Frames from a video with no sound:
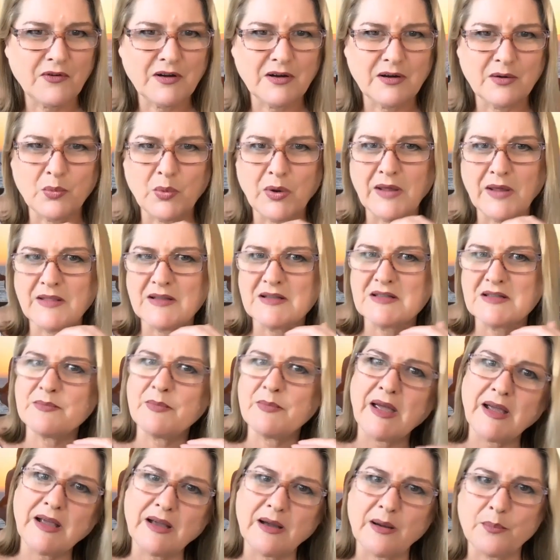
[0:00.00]
Uh, wear this
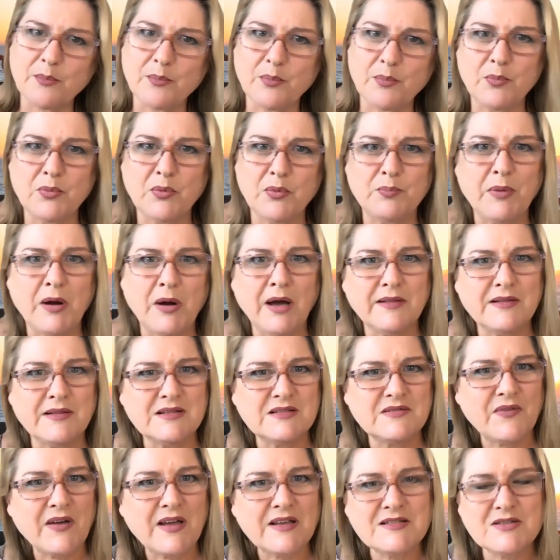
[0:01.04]
makeup, buy
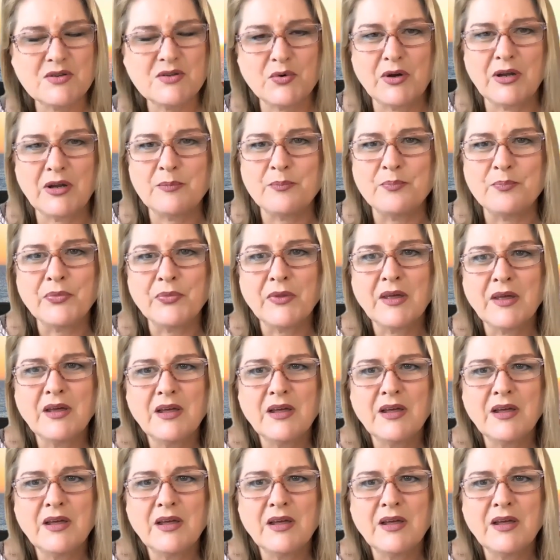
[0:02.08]
this face cream.